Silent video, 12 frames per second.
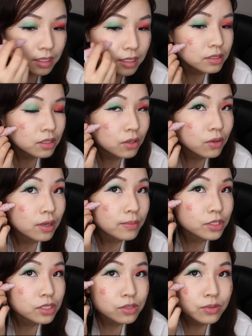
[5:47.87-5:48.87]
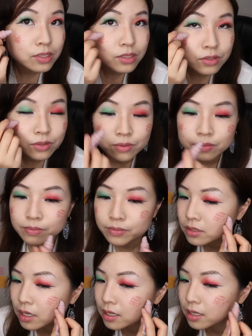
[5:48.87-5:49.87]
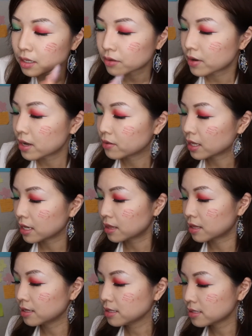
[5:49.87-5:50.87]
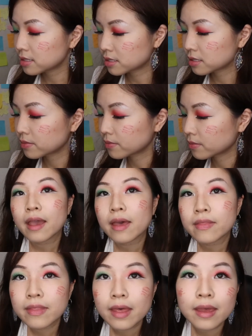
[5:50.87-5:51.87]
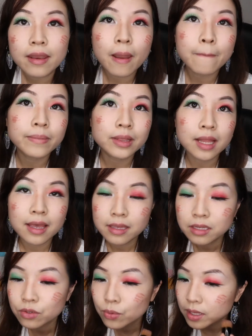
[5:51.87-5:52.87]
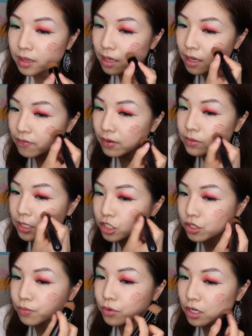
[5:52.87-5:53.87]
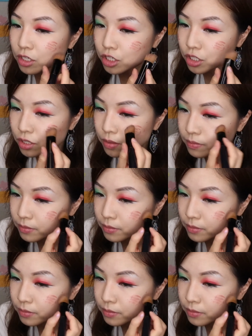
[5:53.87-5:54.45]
So I'm just going to dot it around like this and then blend with a foundation brush.